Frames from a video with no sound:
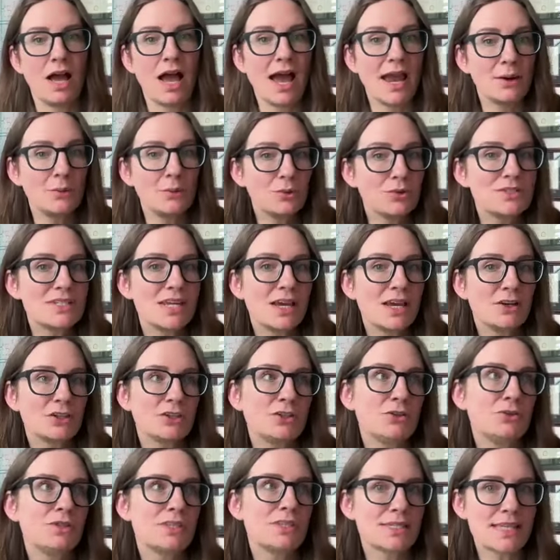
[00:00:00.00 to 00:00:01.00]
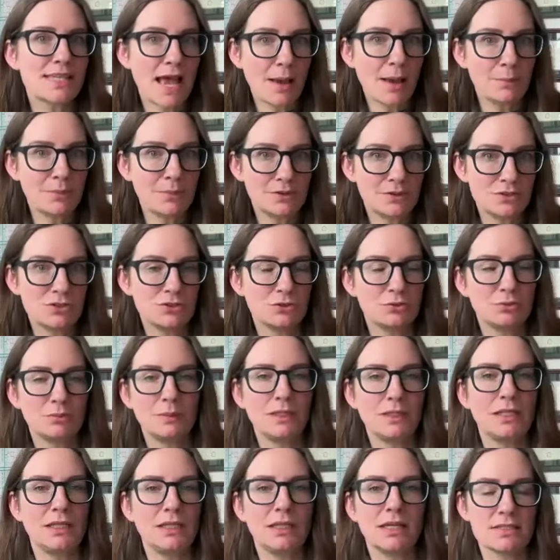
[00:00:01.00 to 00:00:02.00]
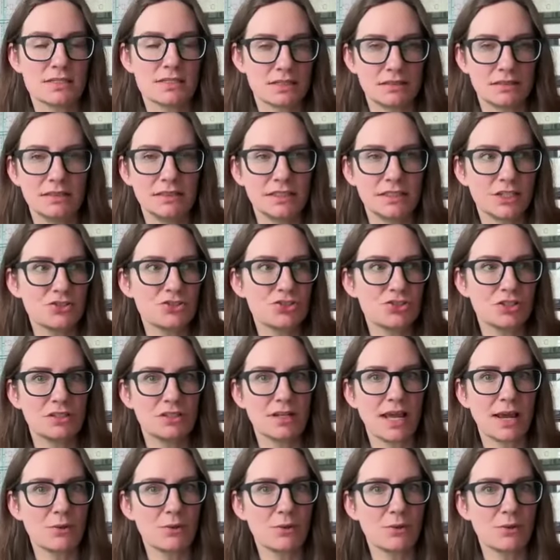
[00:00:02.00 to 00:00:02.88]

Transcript: I will tell you this happened to me as a clinician.